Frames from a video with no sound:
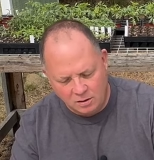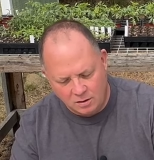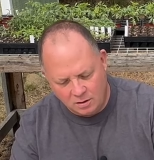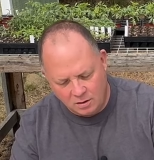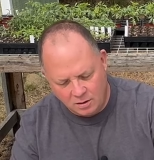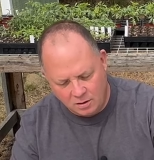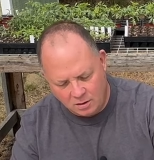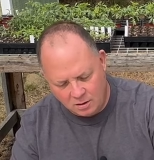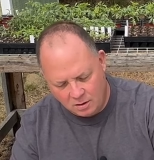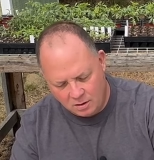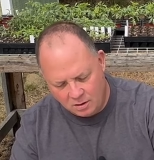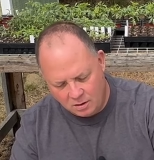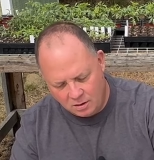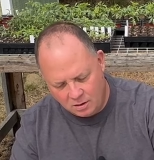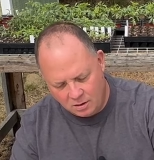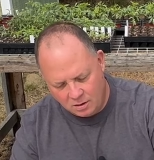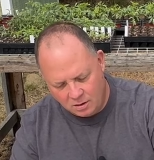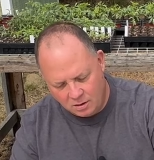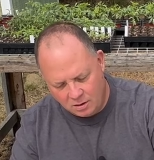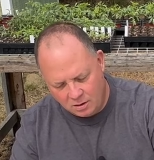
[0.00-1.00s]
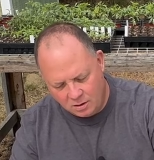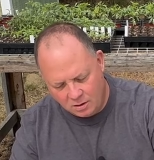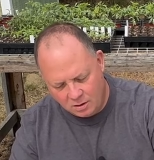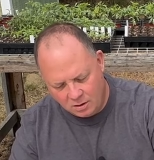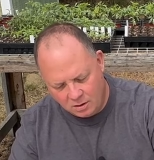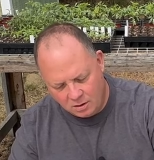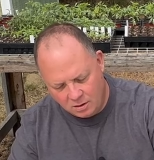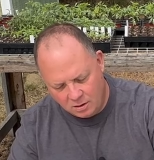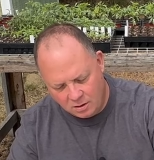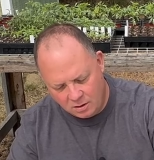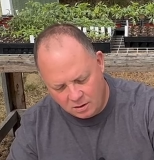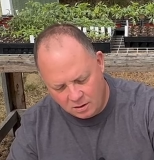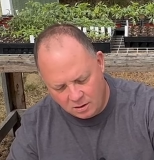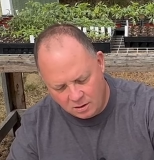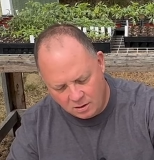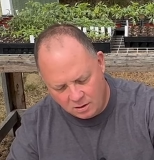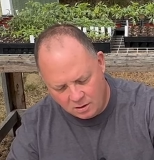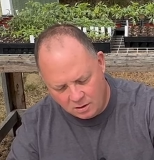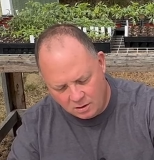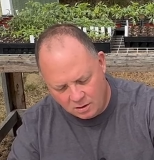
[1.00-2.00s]

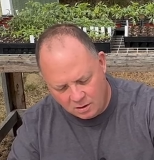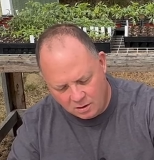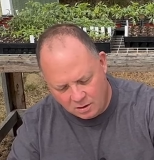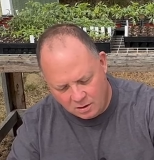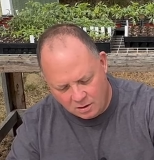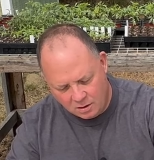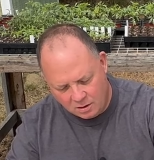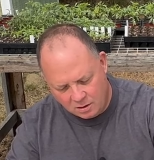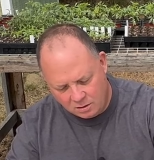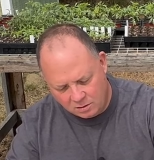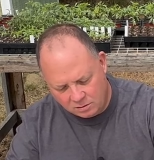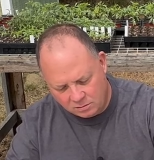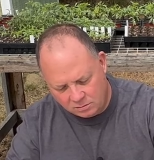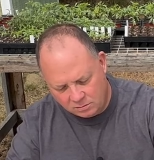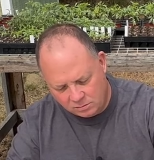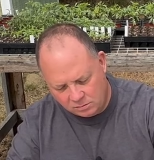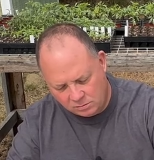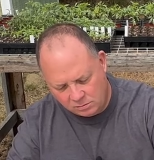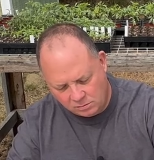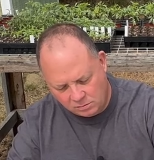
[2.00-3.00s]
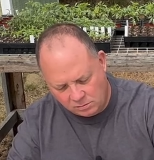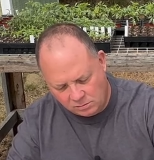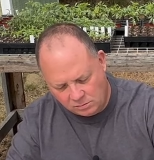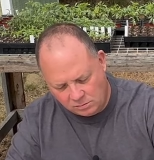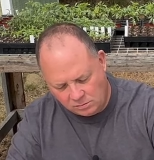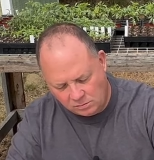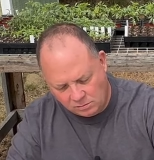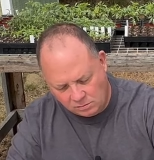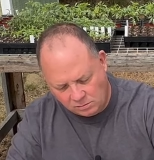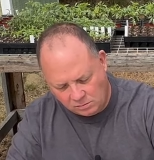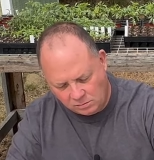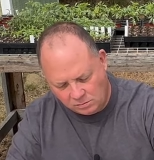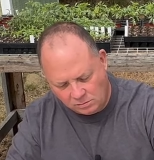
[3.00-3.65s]
Nothing is said.